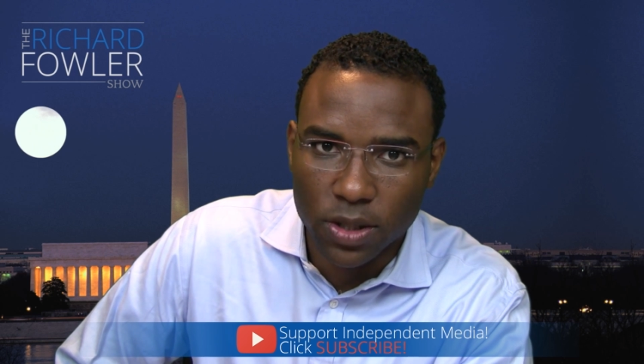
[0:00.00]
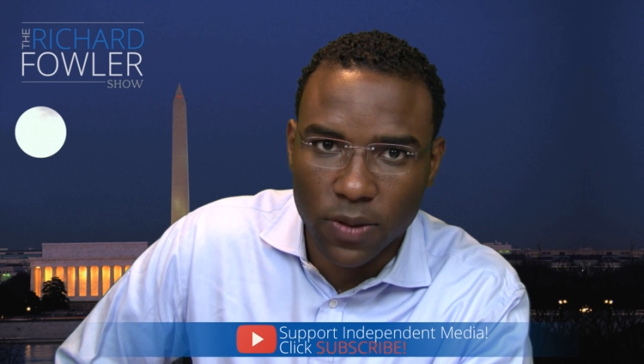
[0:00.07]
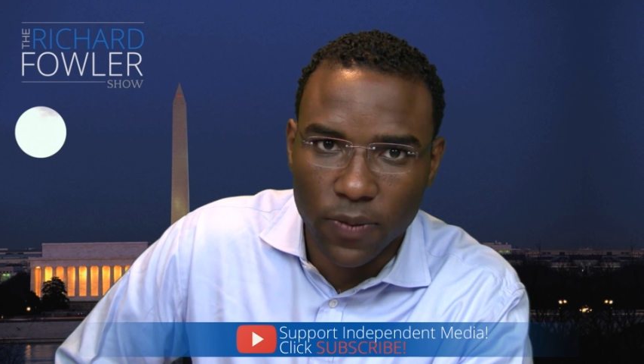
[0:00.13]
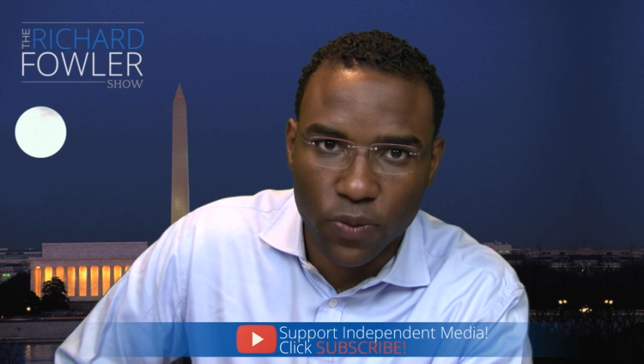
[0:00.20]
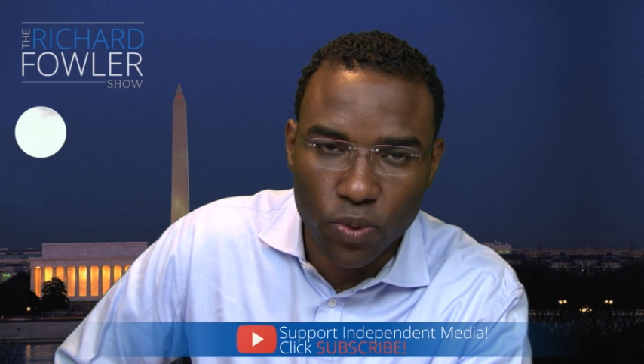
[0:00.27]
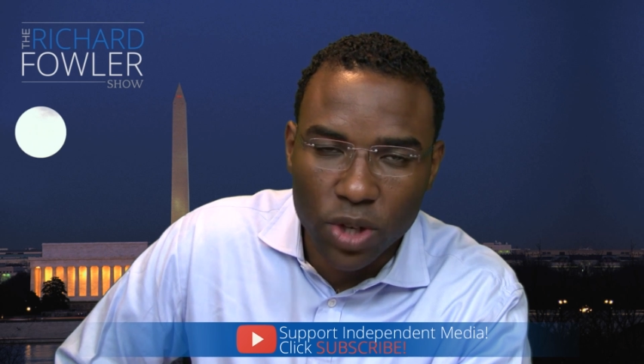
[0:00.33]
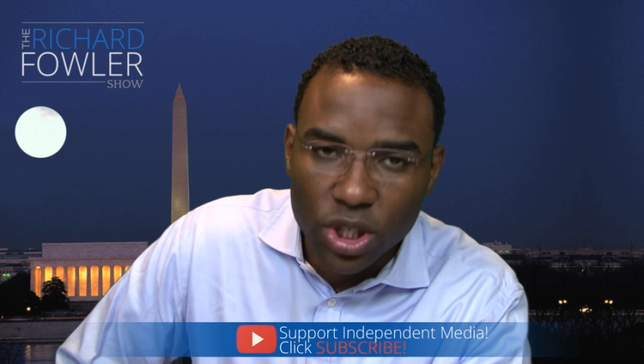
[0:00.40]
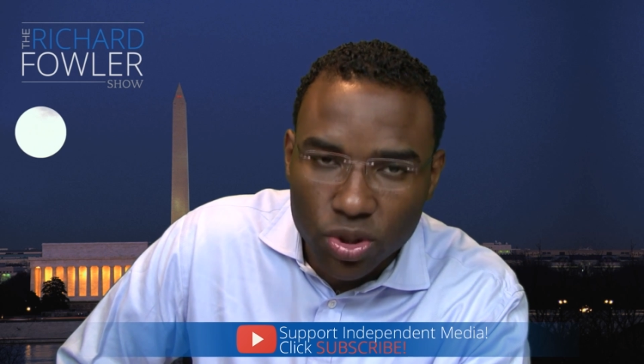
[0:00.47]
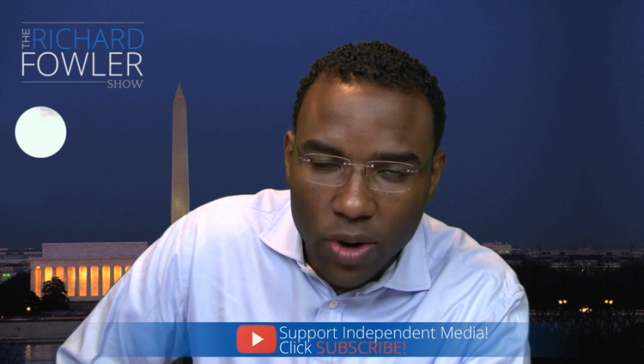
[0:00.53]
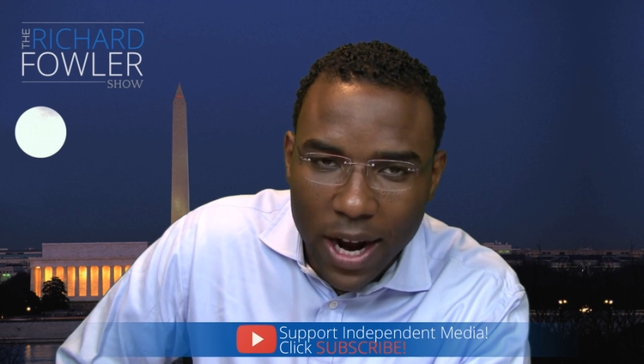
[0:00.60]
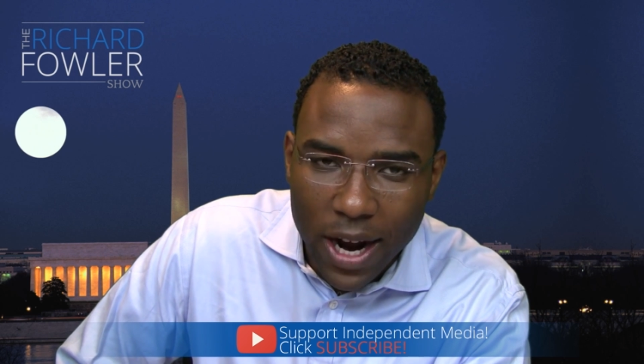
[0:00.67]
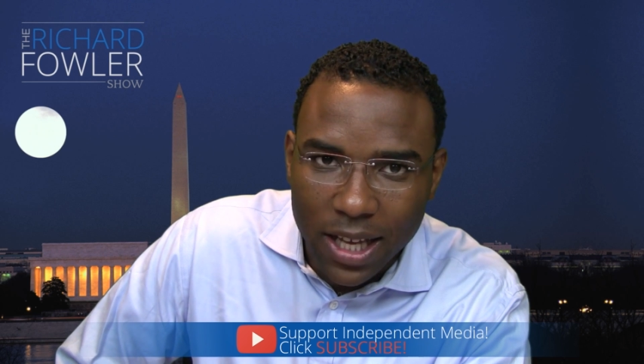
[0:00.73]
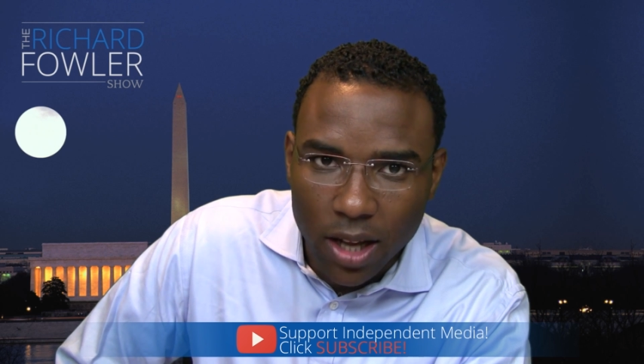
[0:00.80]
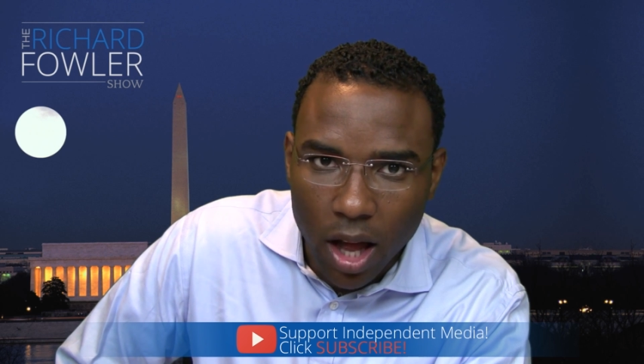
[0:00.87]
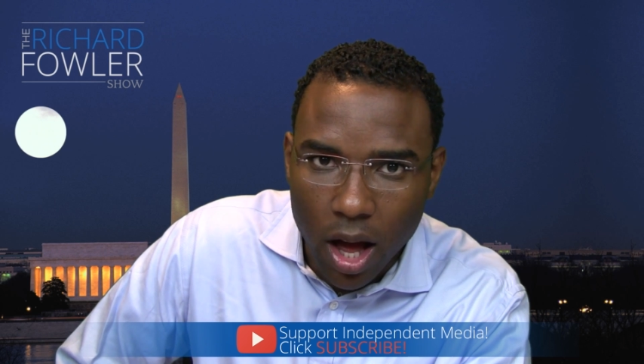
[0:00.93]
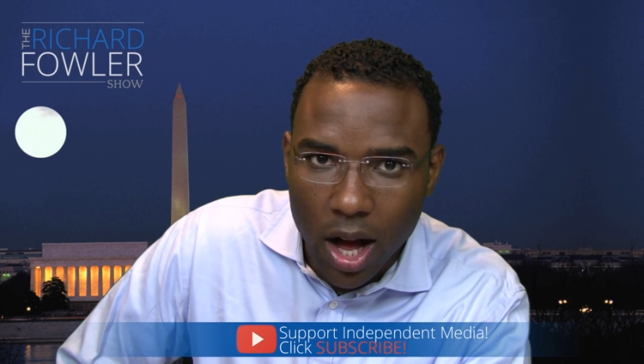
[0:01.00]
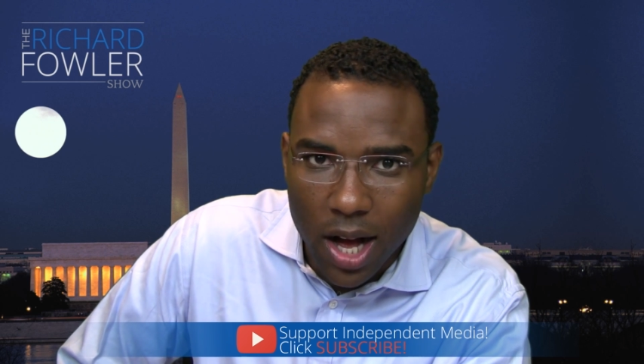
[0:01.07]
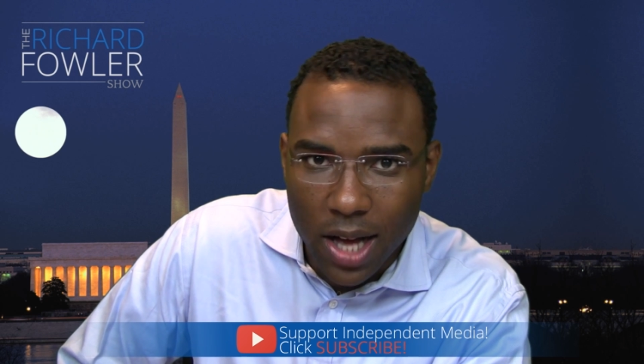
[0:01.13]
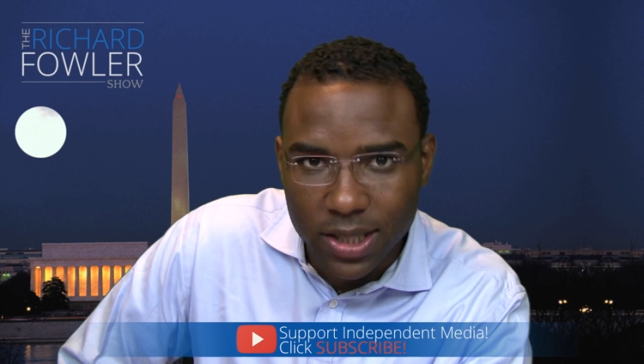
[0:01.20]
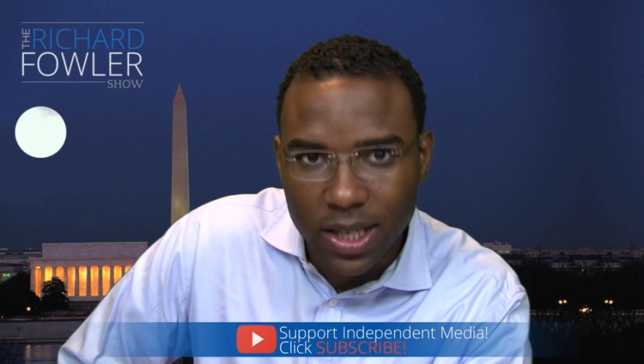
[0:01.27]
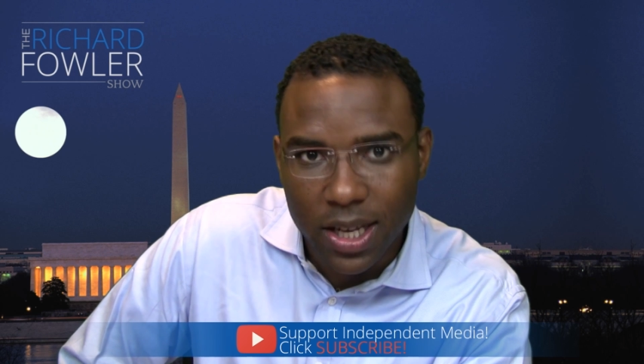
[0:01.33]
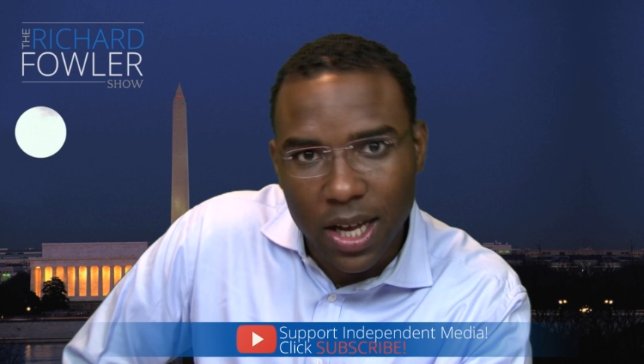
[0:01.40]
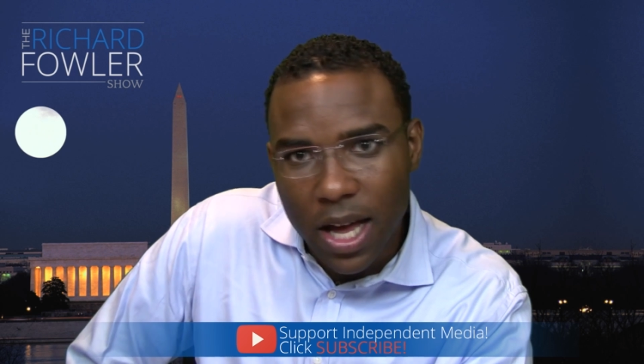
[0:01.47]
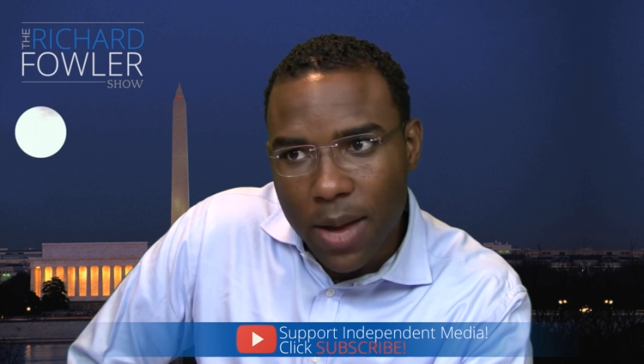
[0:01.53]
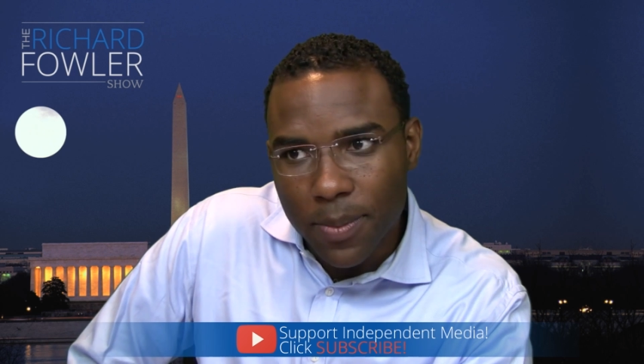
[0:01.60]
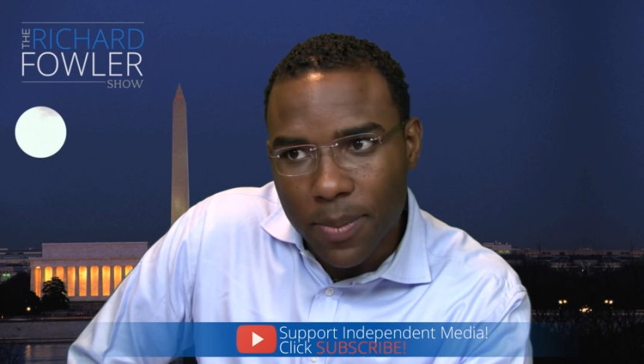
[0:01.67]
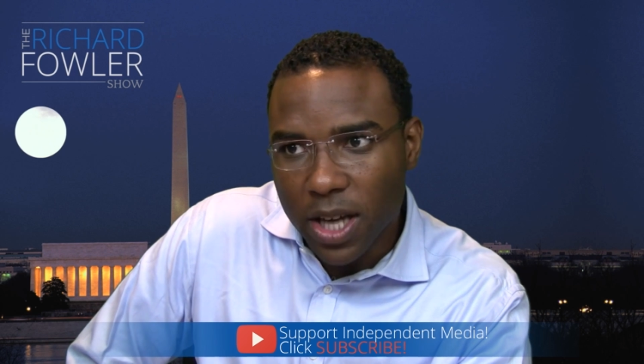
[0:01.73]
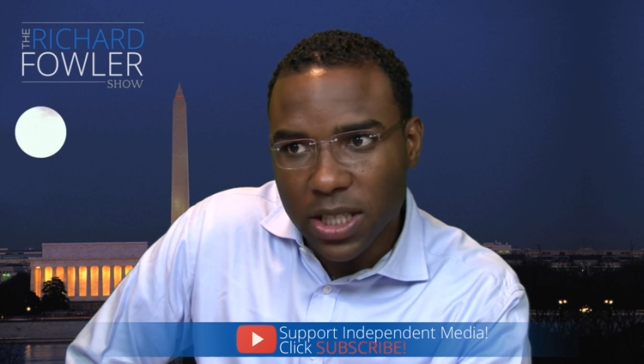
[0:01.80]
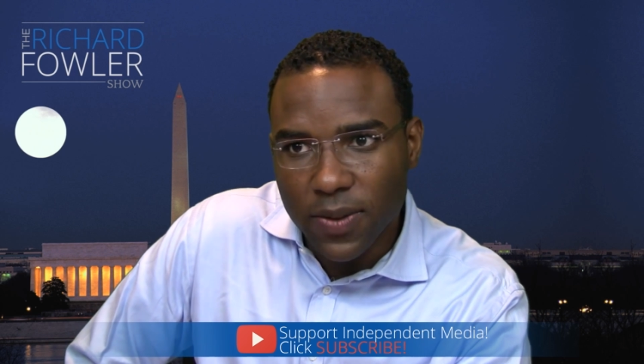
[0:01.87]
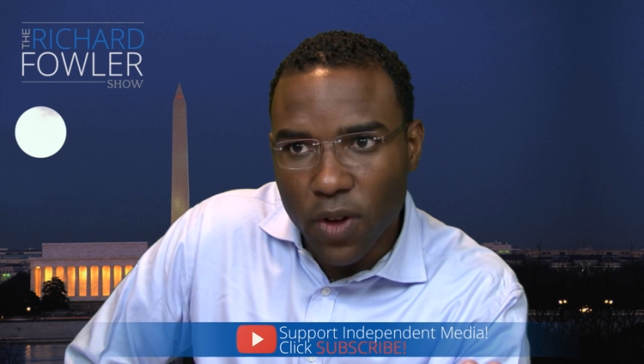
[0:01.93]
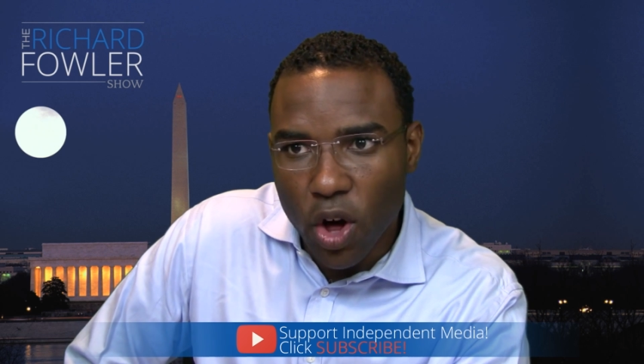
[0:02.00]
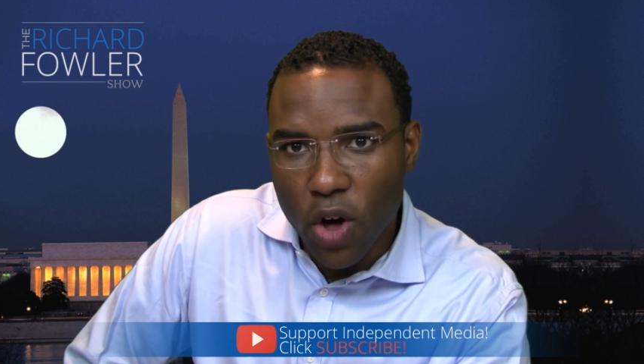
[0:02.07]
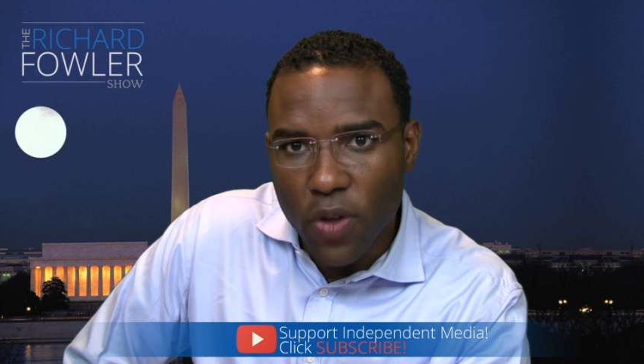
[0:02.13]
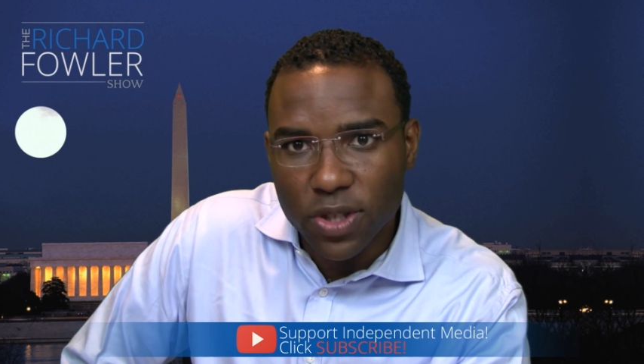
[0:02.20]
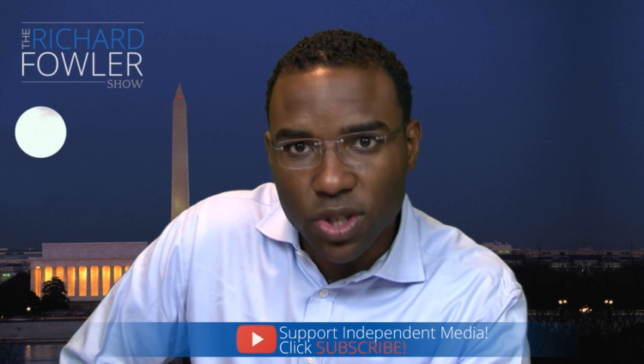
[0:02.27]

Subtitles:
because of three strike laws, because of all